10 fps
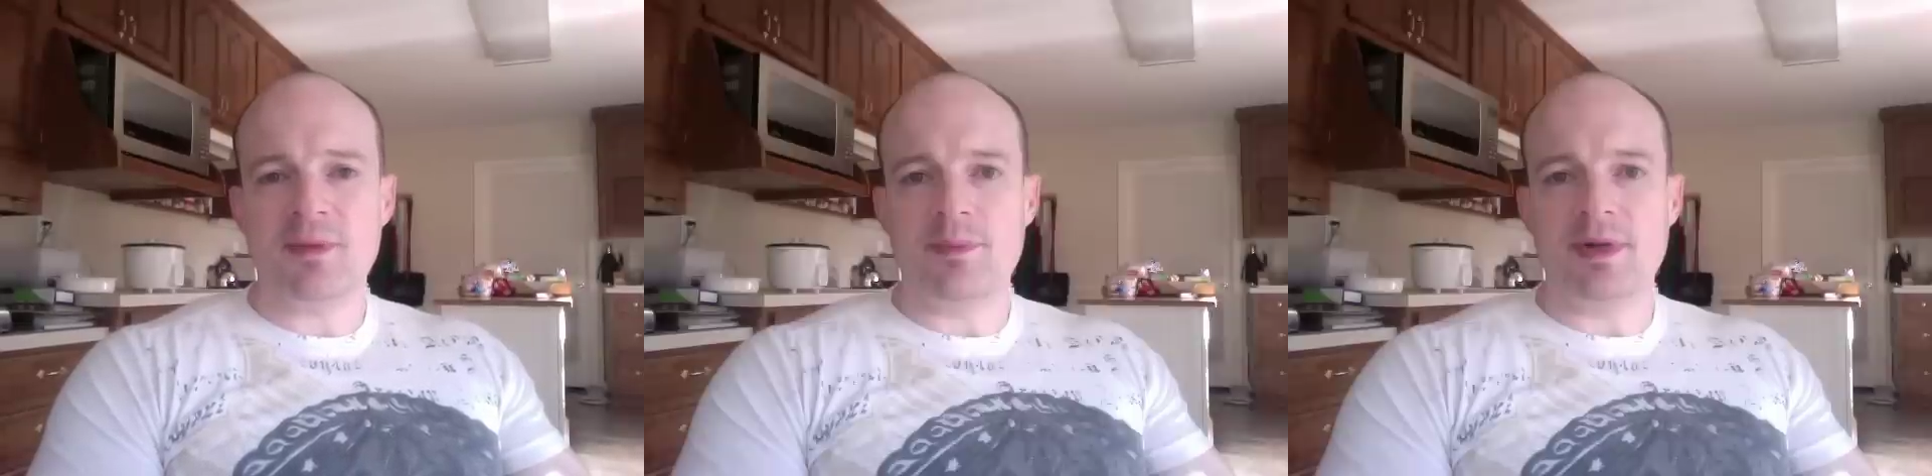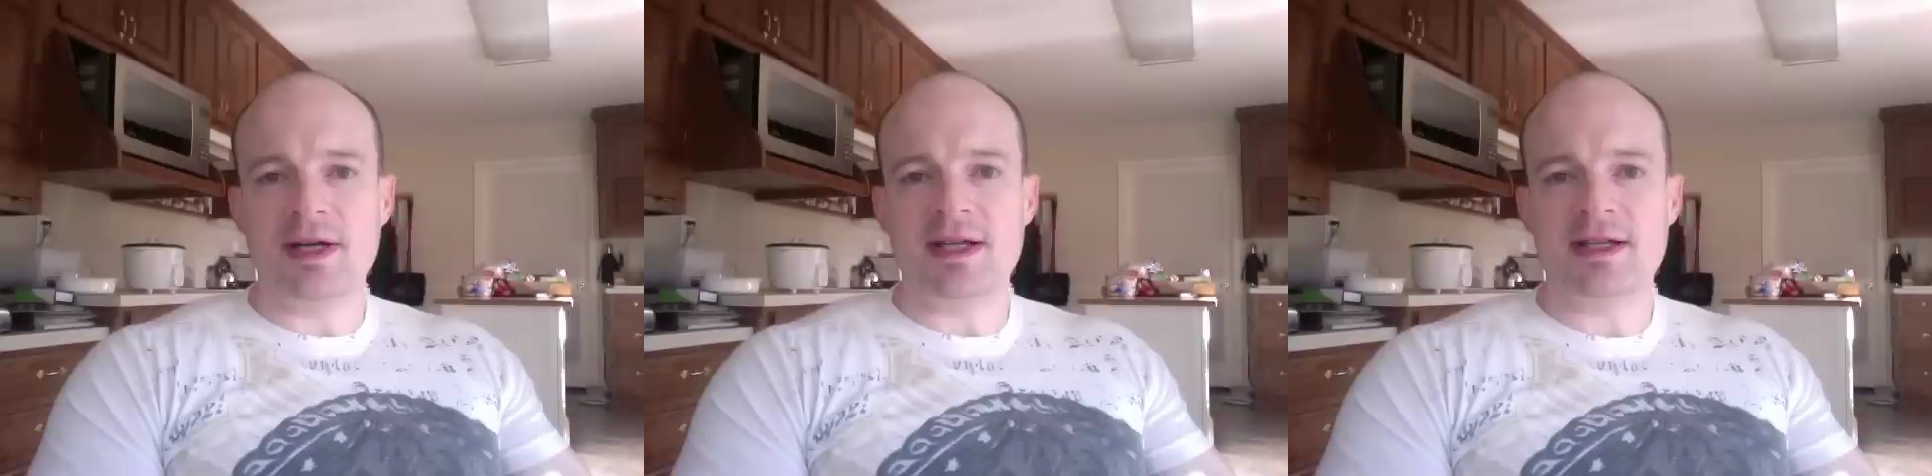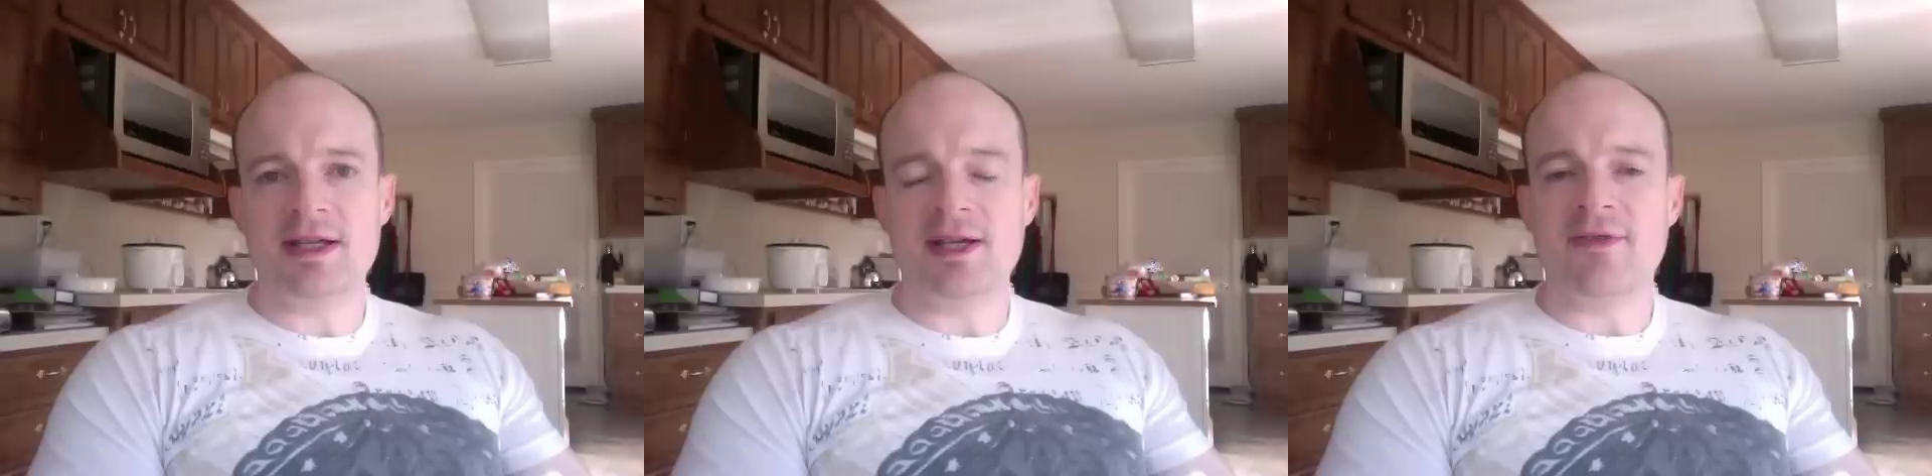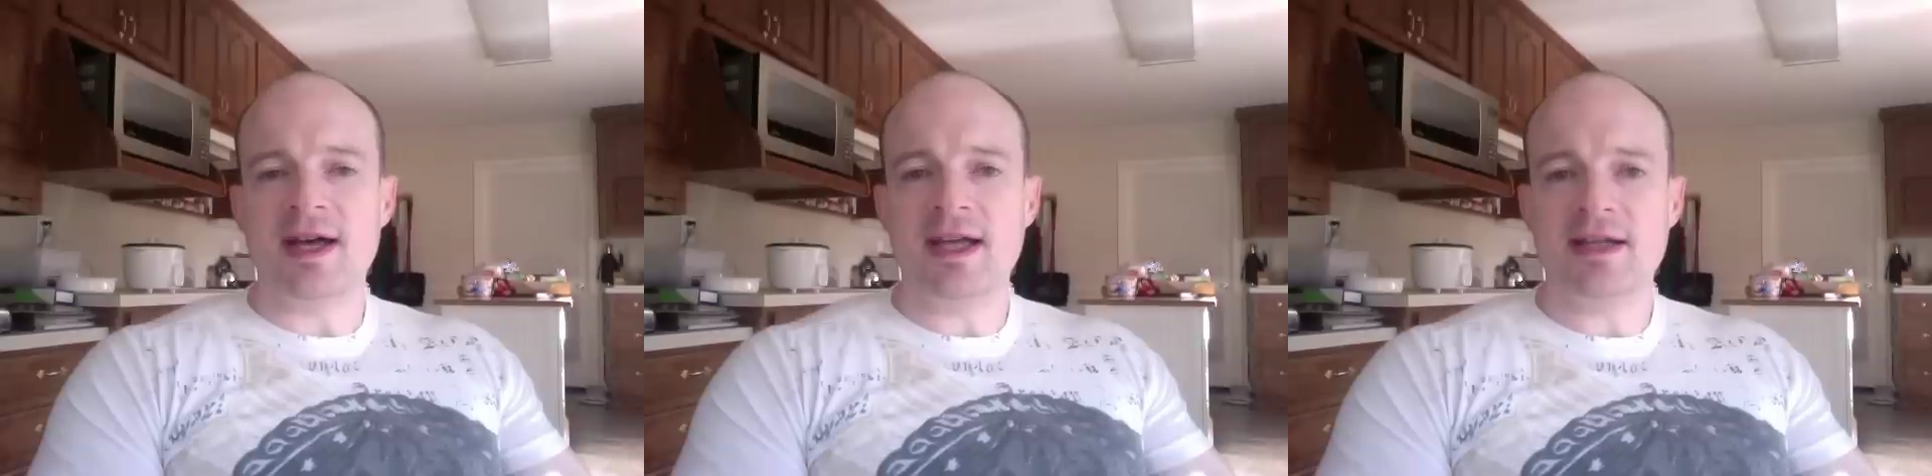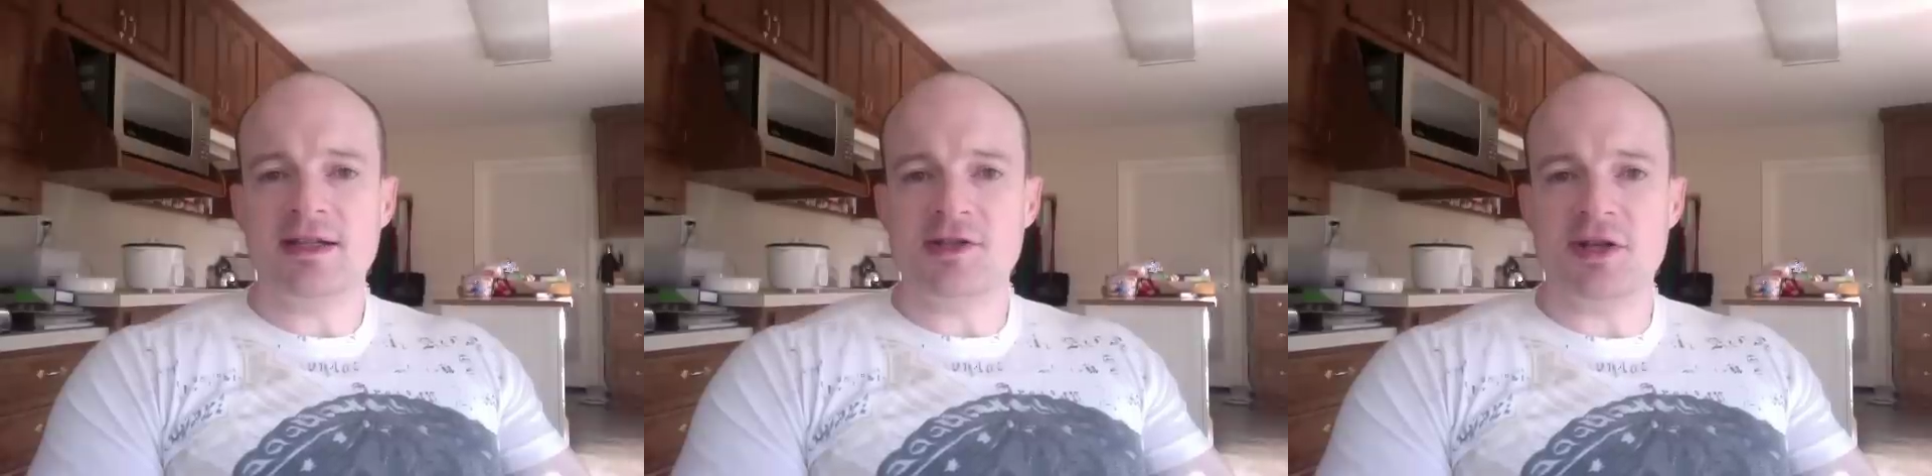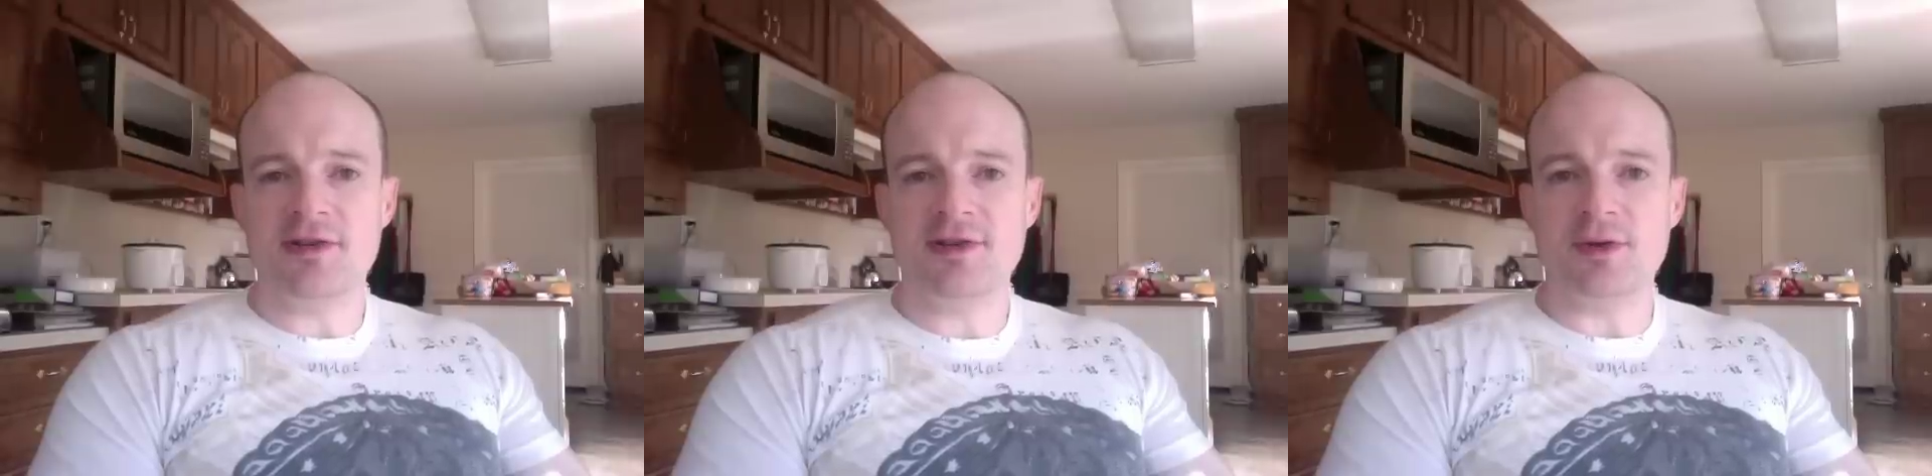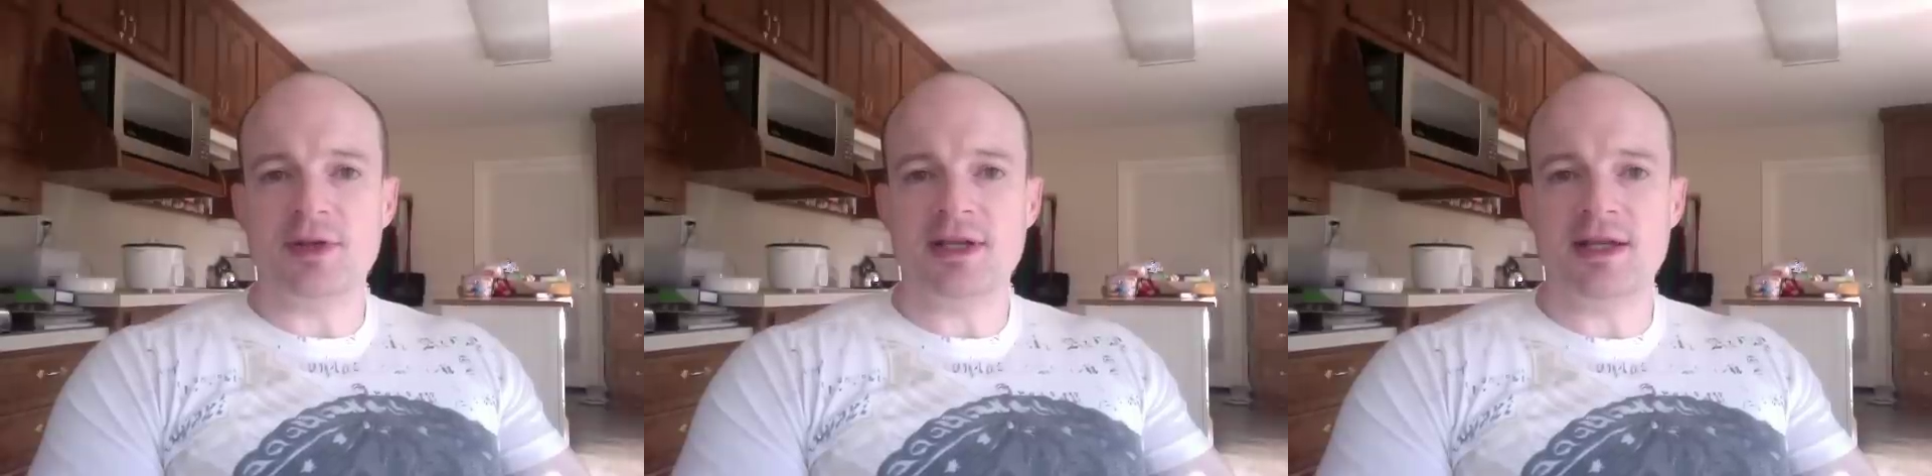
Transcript: But if I can adjust to it,